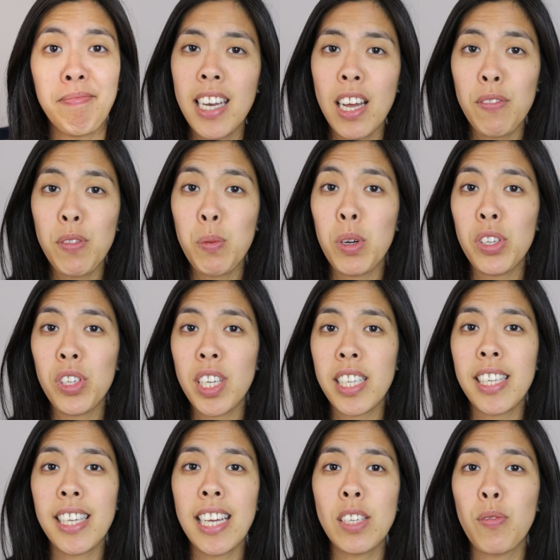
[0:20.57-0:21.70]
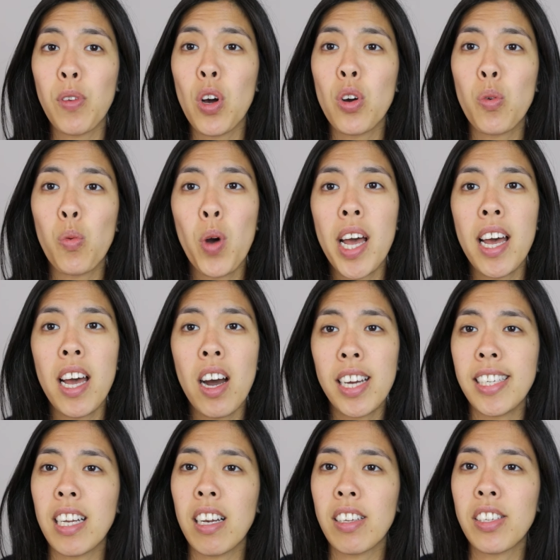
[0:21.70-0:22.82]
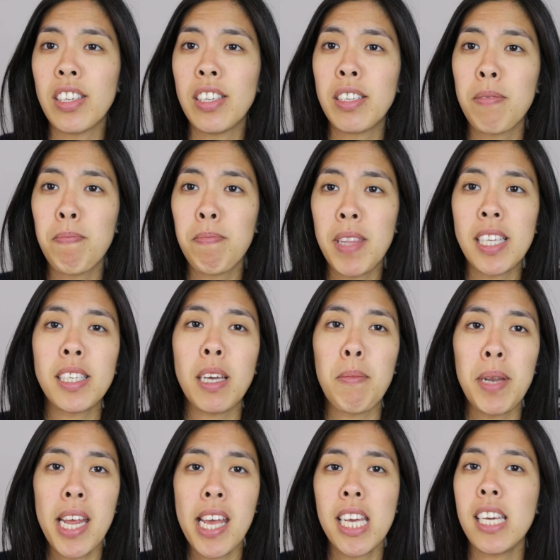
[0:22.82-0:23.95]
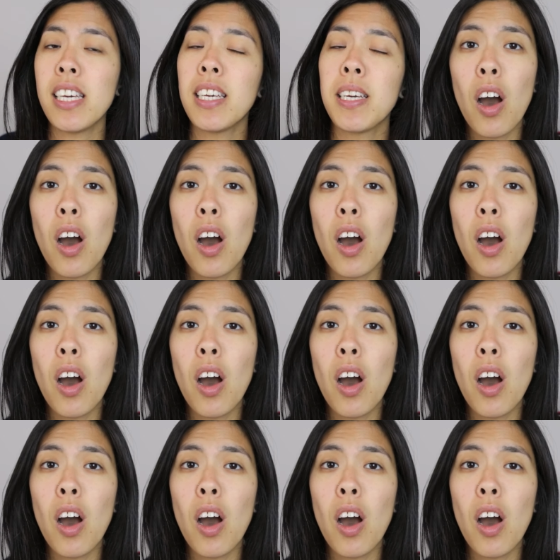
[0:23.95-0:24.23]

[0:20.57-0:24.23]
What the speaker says: Now, if you watched yesterday's vlog where I decluttered this cupboard here,